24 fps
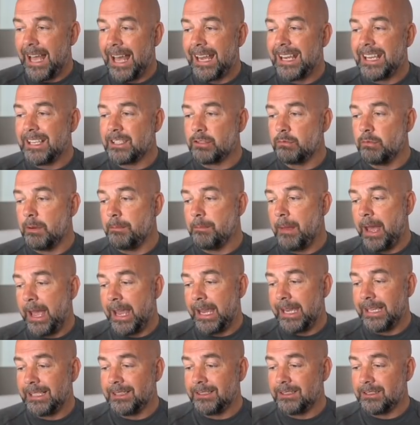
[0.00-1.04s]
and it's
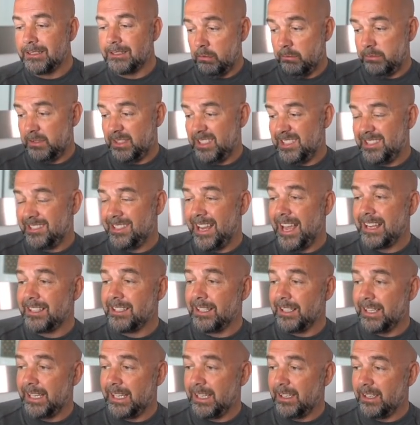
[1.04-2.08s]
remained
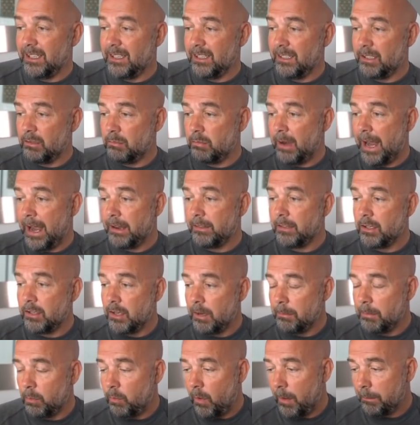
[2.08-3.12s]
steadily at around the
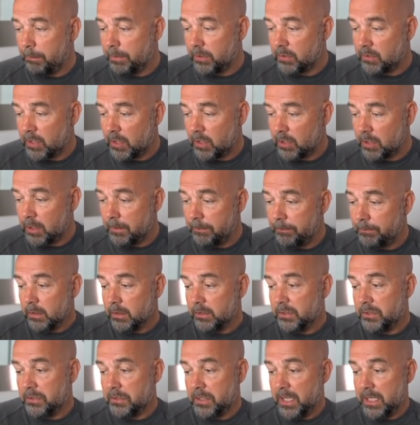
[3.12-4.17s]
number one position
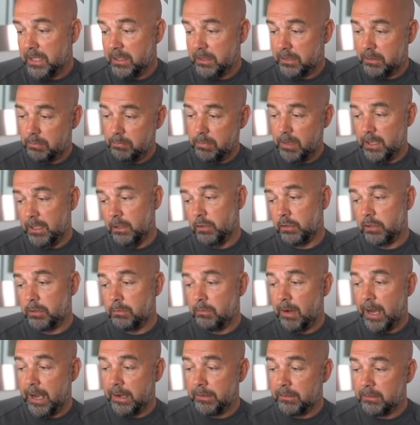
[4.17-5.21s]
since, well, it looks
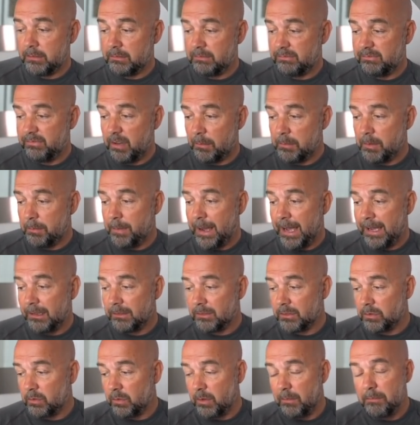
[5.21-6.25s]
around from about
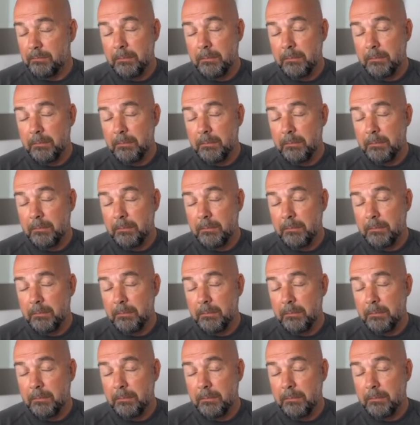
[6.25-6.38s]
sort of